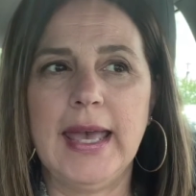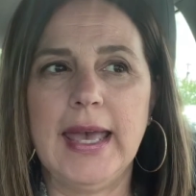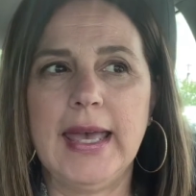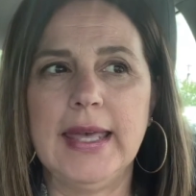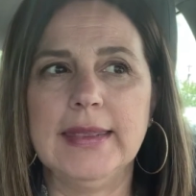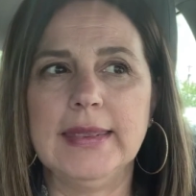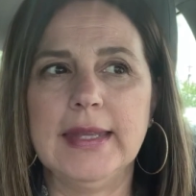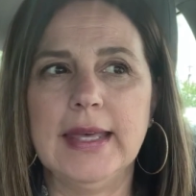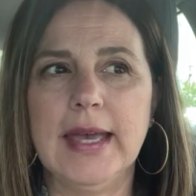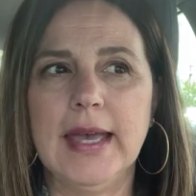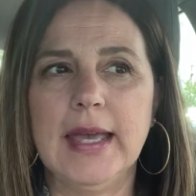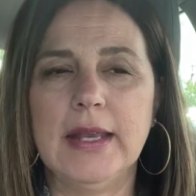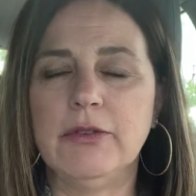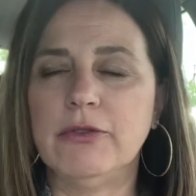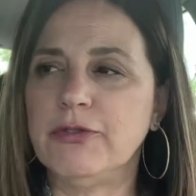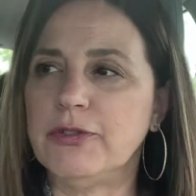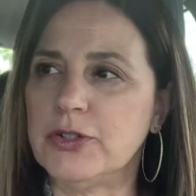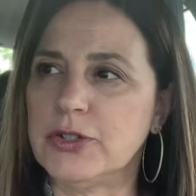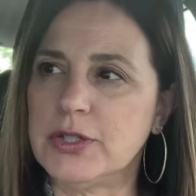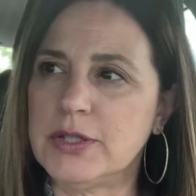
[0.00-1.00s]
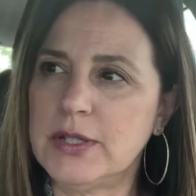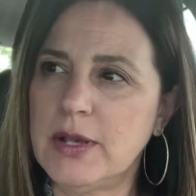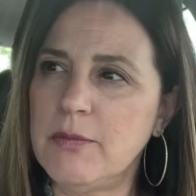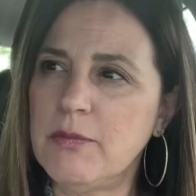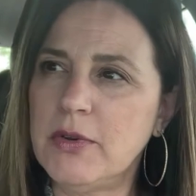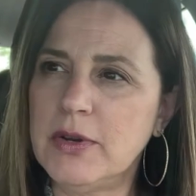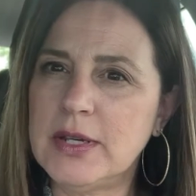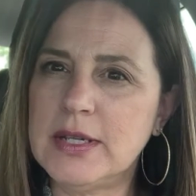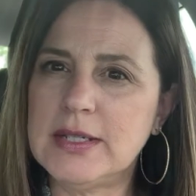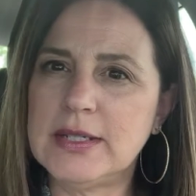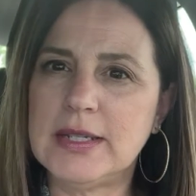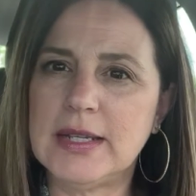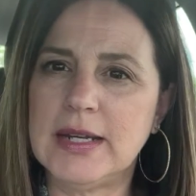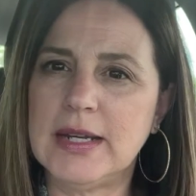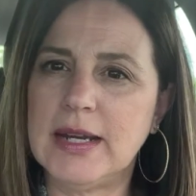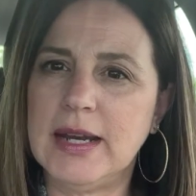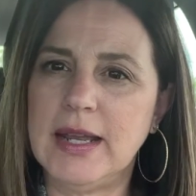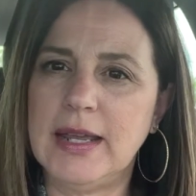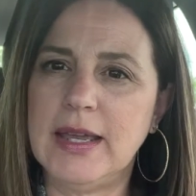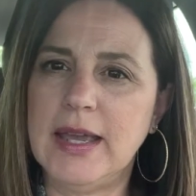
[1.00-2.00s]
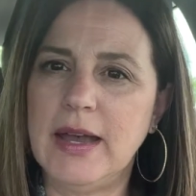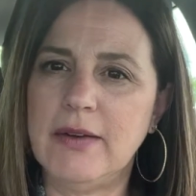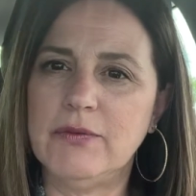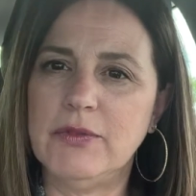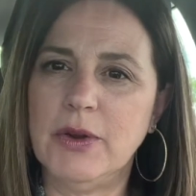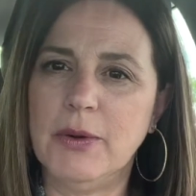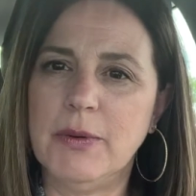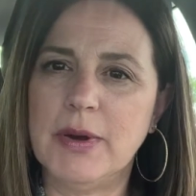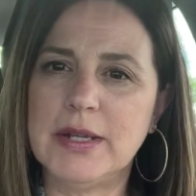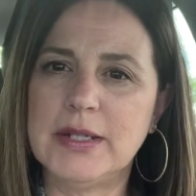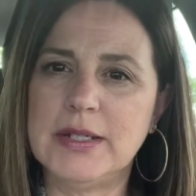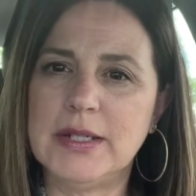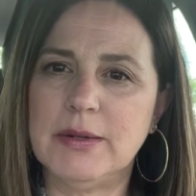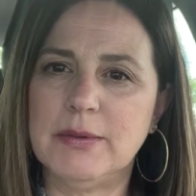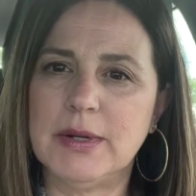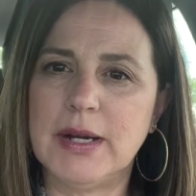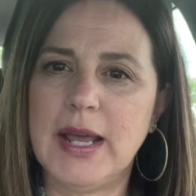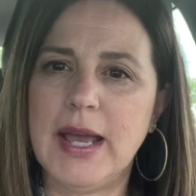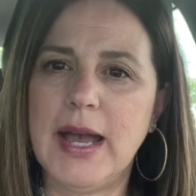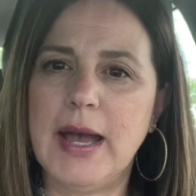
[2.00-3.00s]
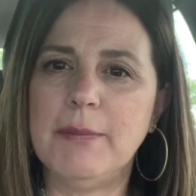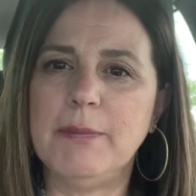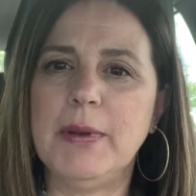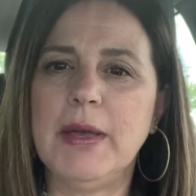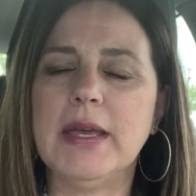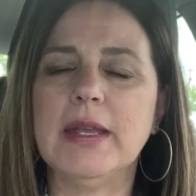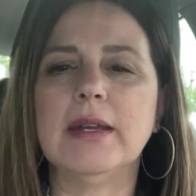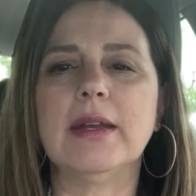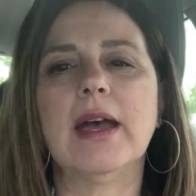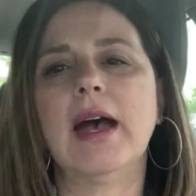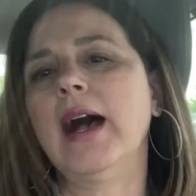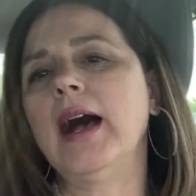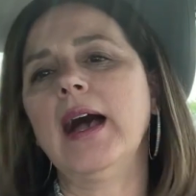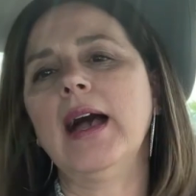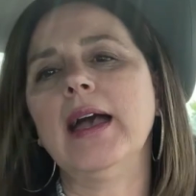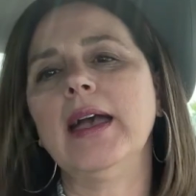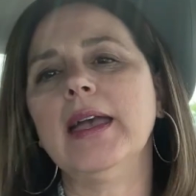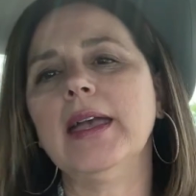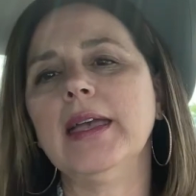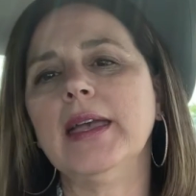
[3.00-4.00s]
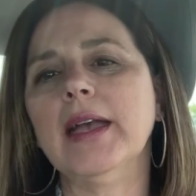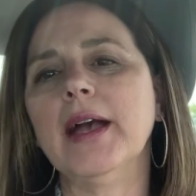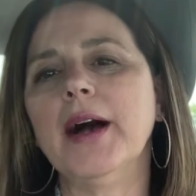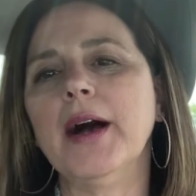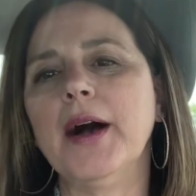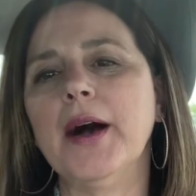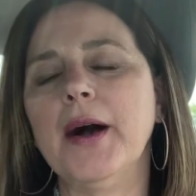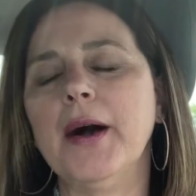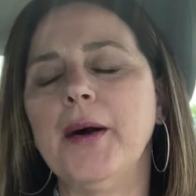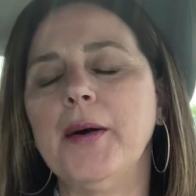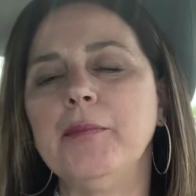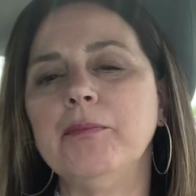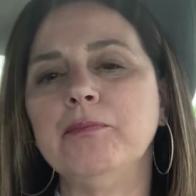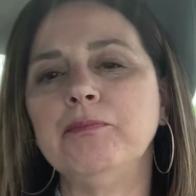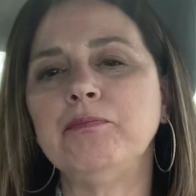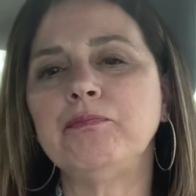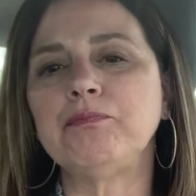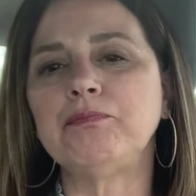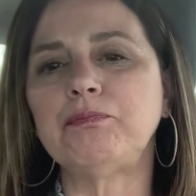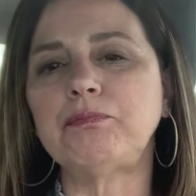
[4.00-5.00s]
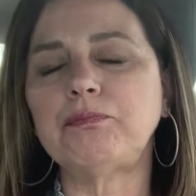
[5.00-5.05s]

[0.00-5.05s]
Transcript: And then for some reason, and I have no idea what happened, I um,